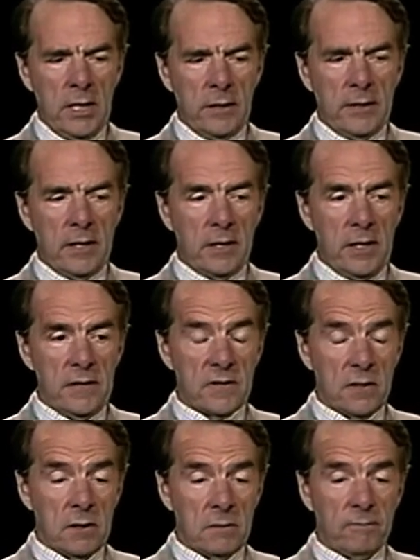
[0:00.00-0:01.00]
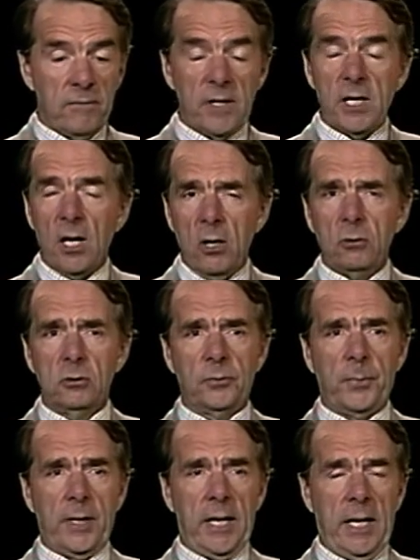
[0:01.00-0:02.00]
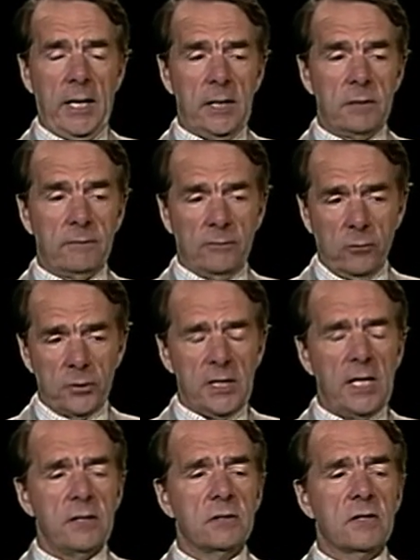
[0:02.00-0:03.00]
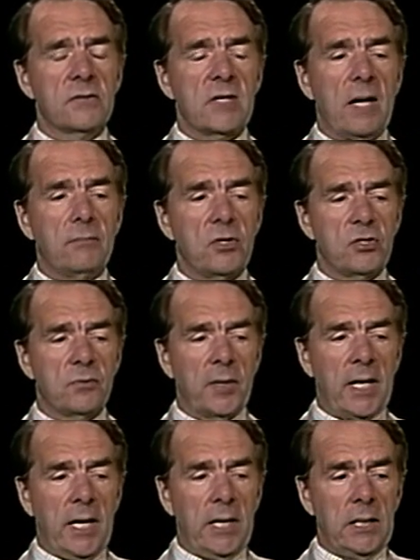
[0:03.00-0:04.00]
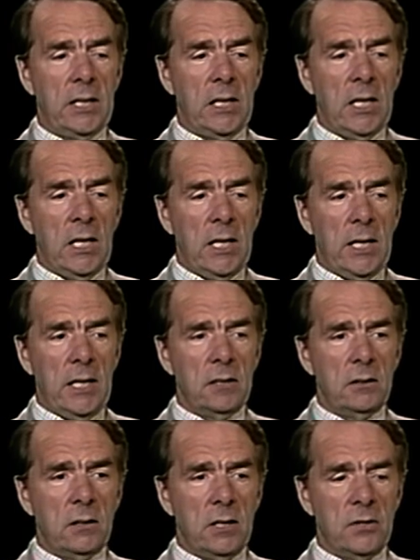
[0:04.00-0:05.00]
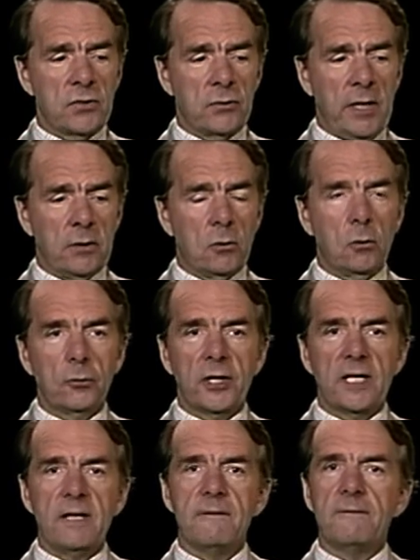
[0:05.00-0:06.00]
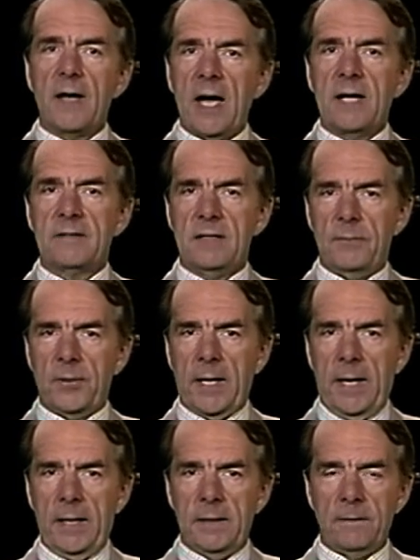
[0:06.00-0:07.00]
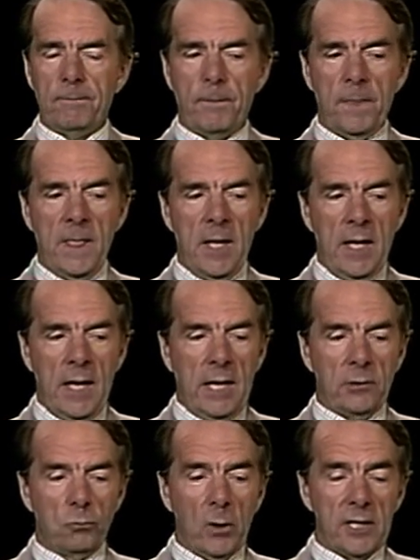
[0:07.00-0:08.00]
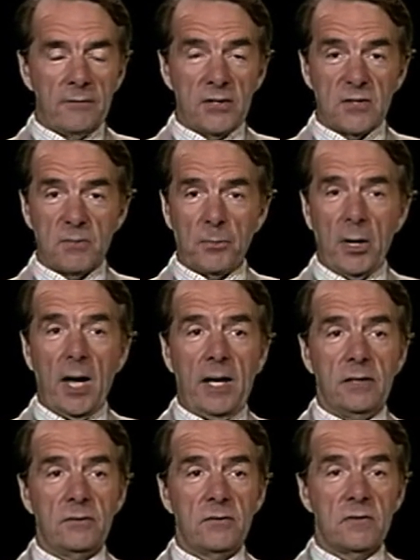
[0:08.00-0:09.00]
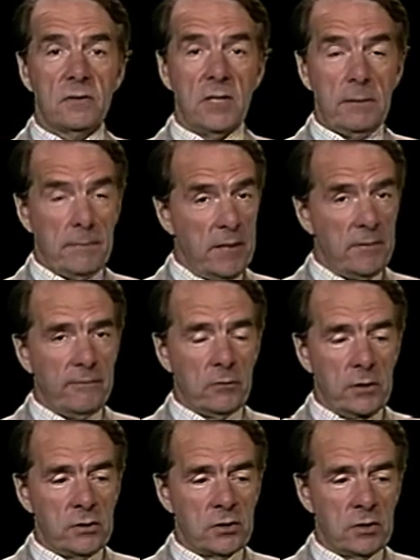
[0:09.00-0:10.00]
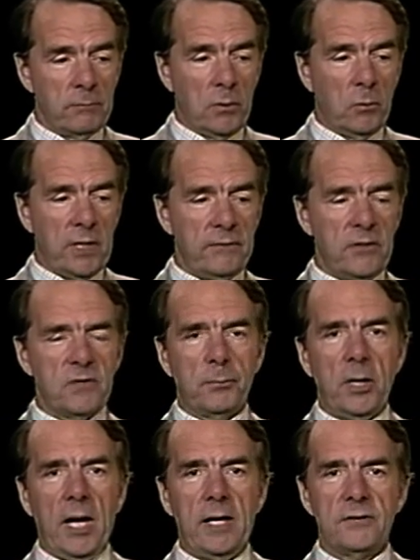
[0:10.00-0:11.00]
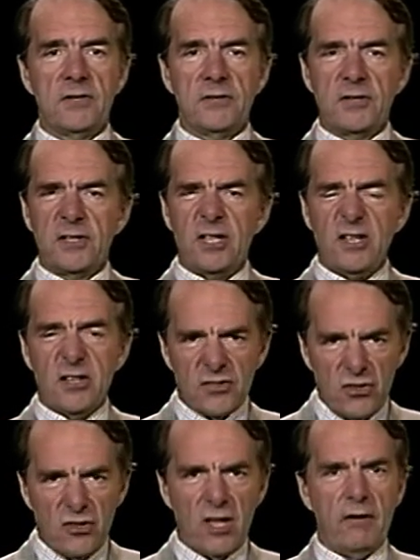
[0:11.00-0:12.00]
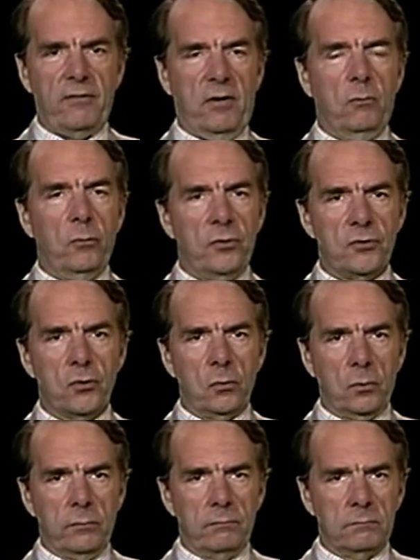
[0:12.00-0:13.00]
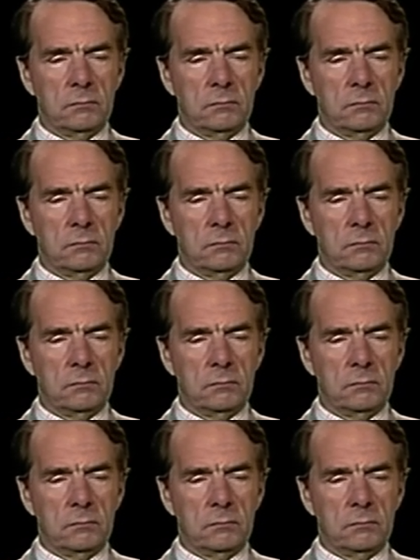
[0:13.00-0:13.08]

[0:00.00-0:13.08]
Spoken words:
There is a very old brigade, 48 established brigade, in Israel called the Giv'ati Brigade. And one of its prides, it may be foolish, but one of its prides is that it has never withdrawn.